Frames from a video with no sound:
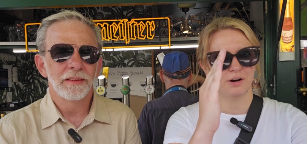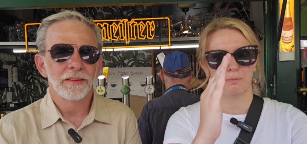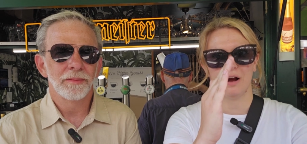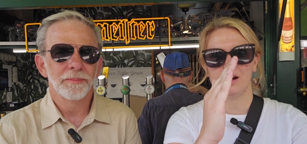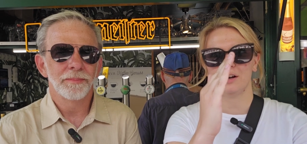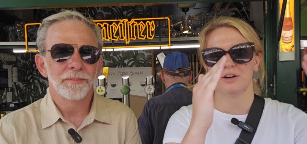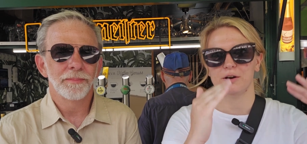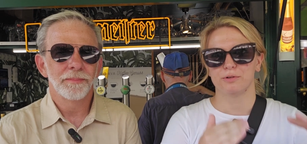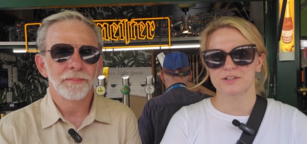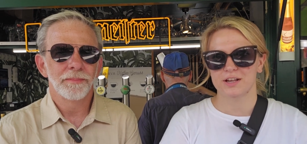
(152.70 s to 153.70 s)
Speaker 1: your product
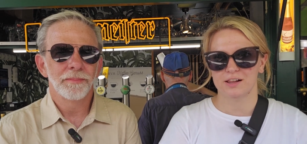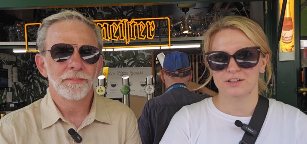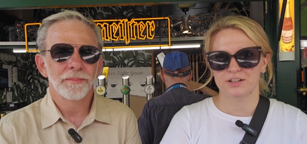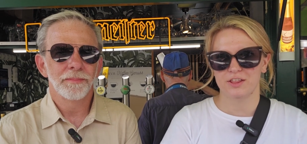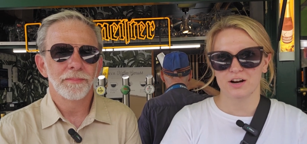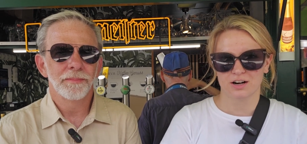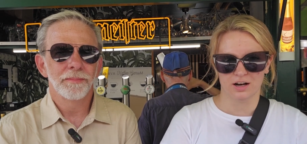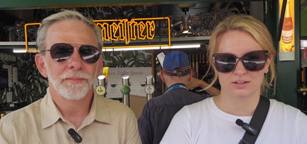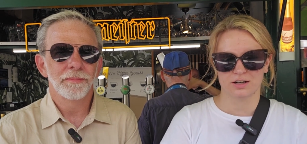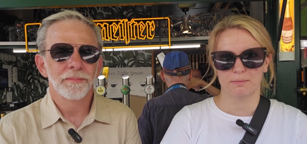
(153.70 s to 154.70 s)
and resell it to their
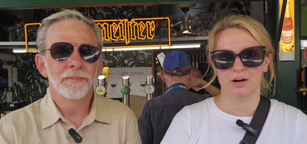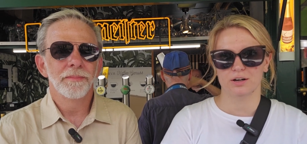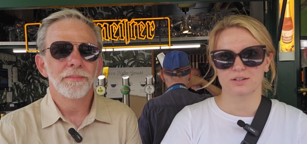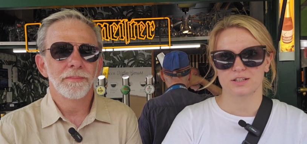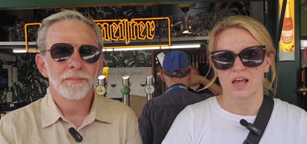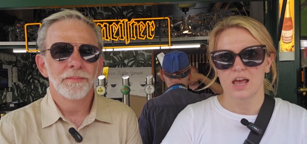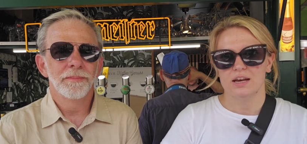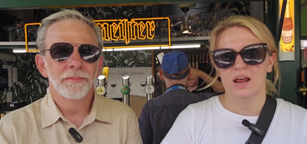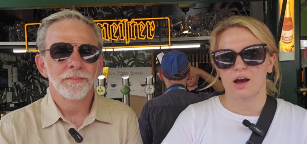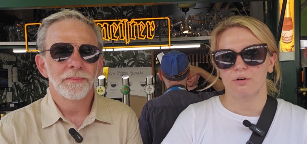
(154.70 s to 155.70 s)
customers.
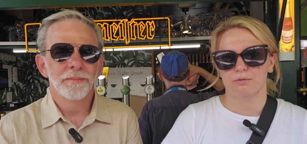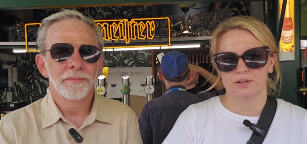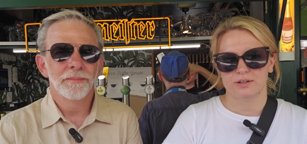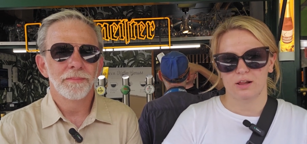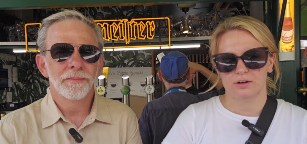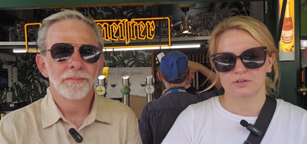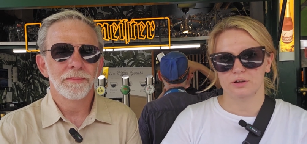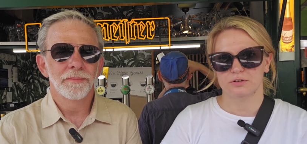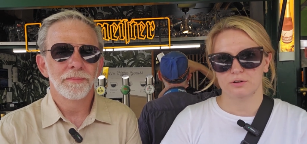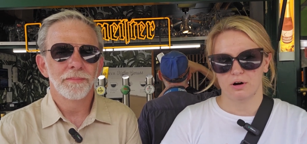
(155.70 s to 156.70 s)
Now, resellers
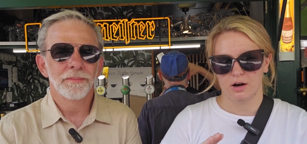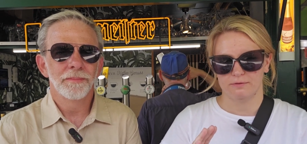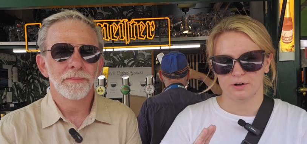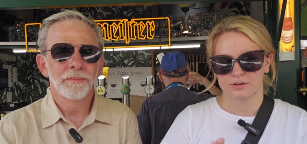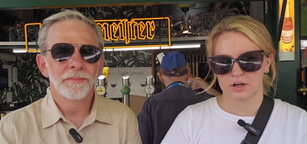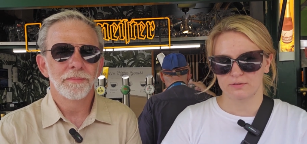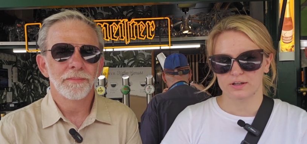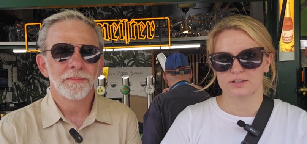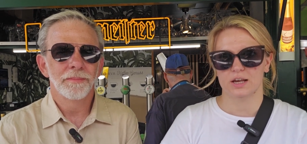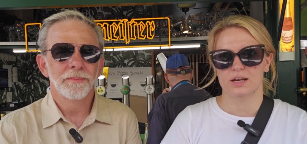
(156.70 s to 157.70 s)
also offer
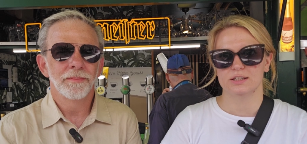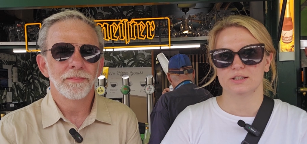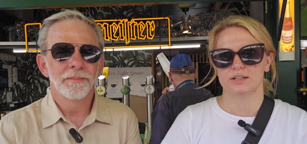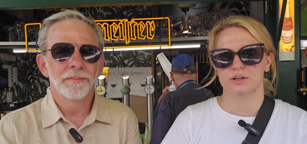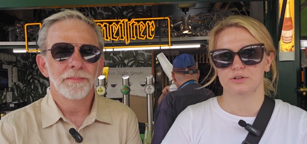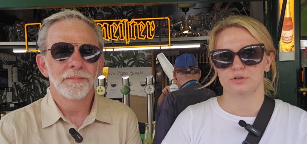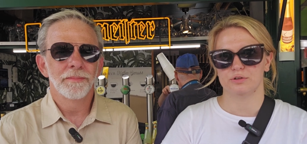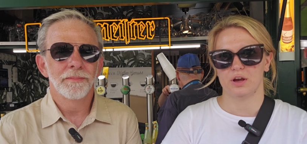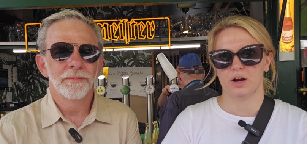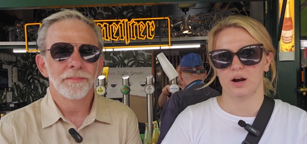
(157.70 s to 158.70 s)
services to
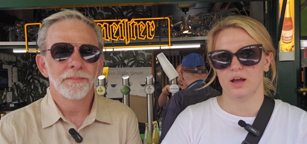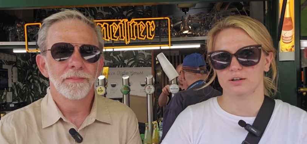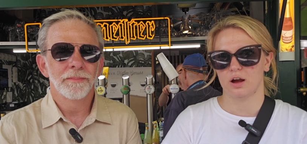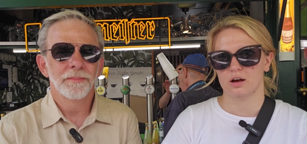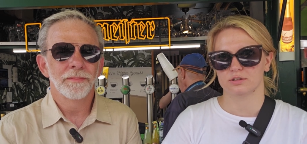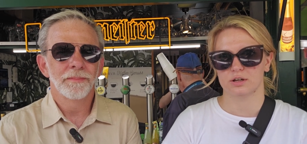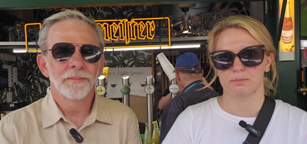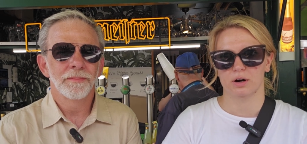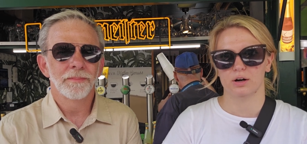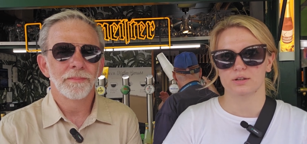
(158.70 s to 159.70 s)
their end
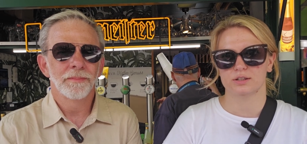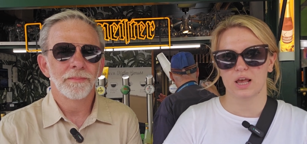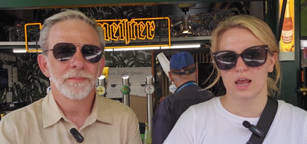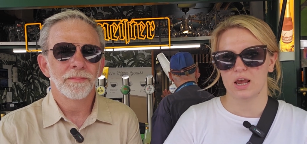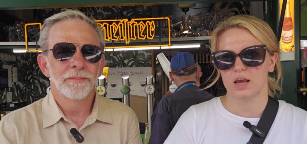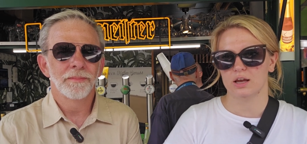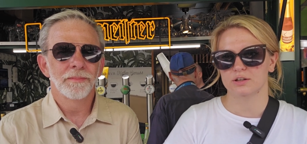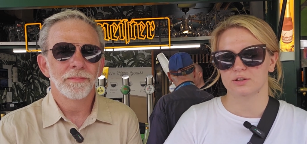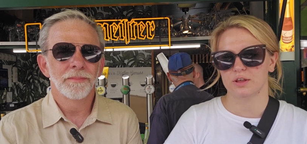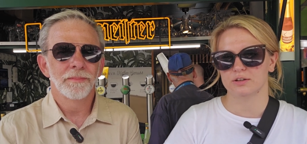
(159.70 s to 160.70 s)
customers,
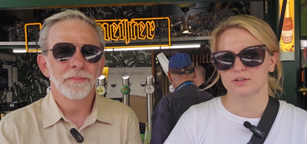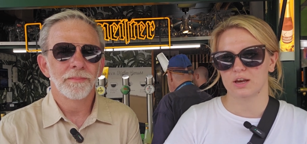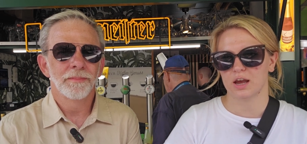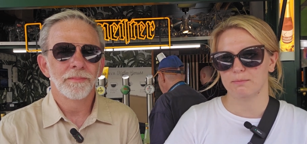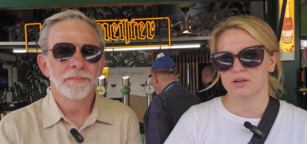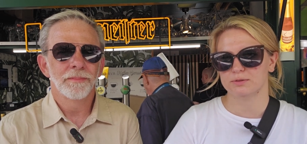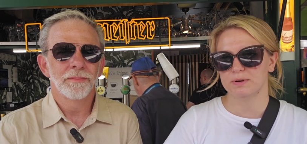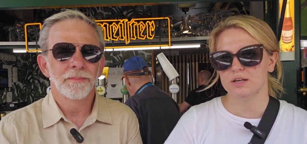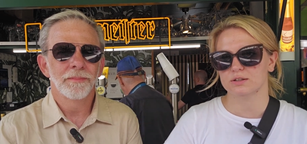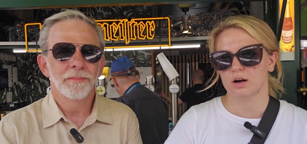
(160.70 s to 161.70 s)
and things like
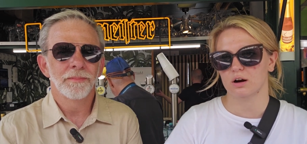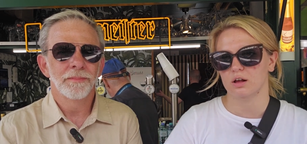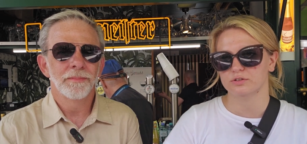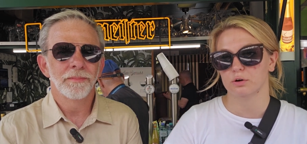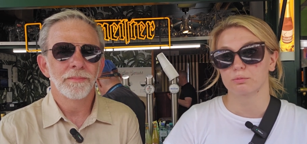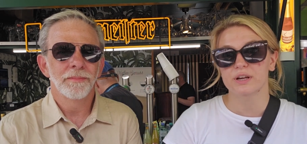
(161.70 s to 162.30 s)
MSPs are also